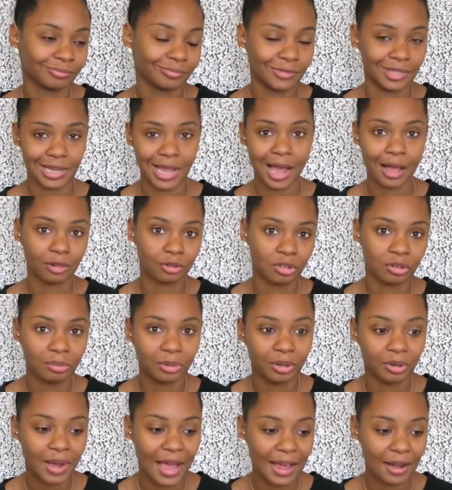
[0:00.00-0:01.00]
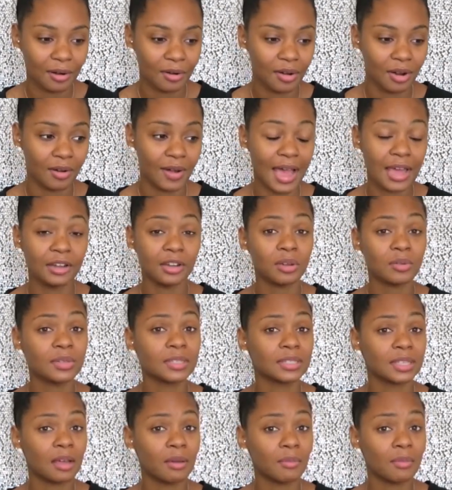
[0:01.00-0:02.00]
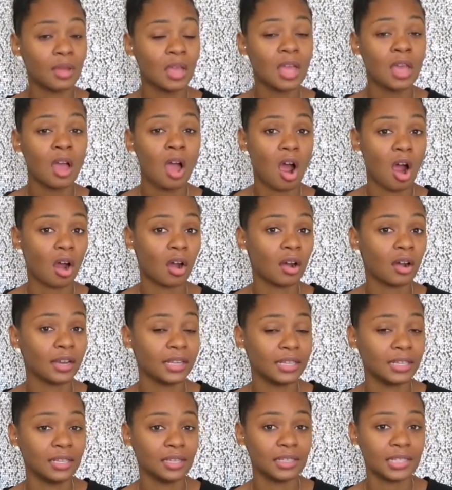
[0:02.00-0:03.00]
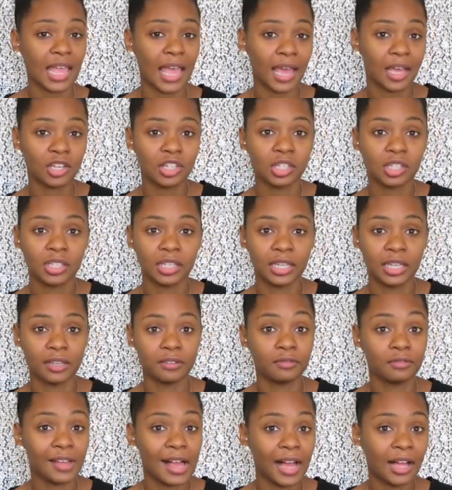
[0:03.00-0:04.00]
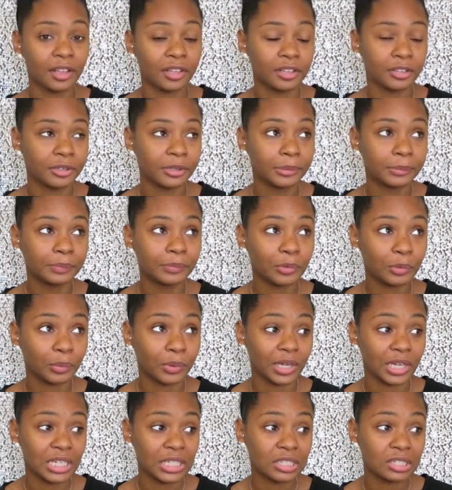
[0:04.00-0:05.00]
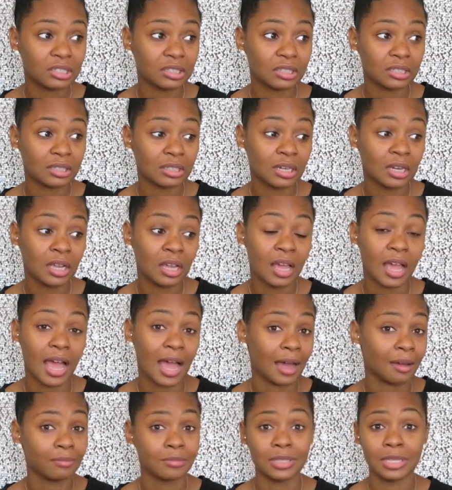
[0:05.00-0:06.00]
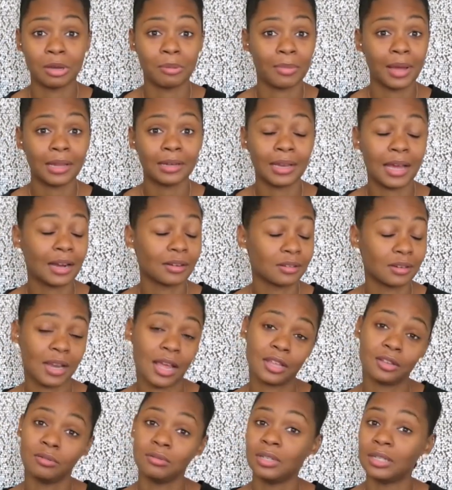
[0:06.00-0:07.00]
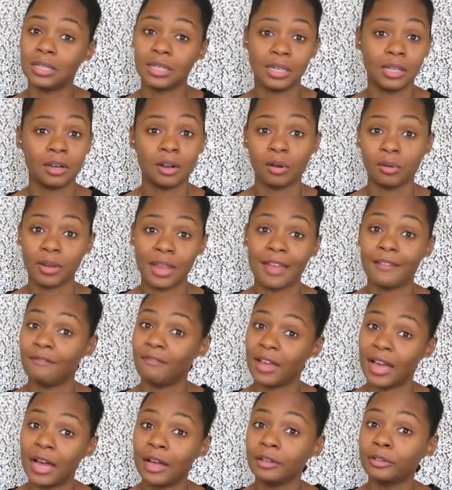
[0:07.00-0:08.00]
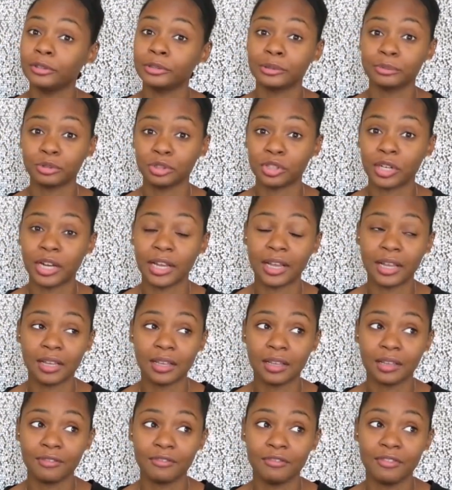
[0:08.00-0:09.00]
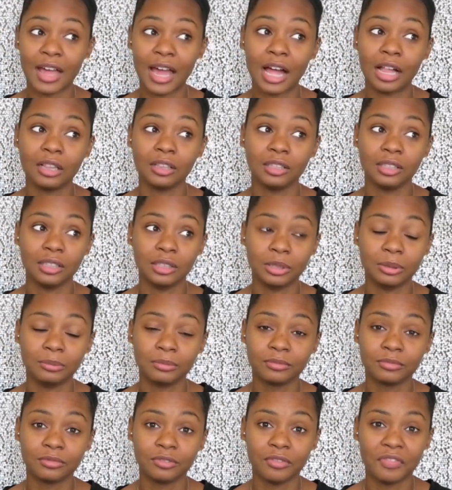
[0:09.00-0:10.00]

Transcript: tolerable. I don't know. I know some REs actually give valium, which I'm telling my doctor, like, you need to get on that valium train. Valium.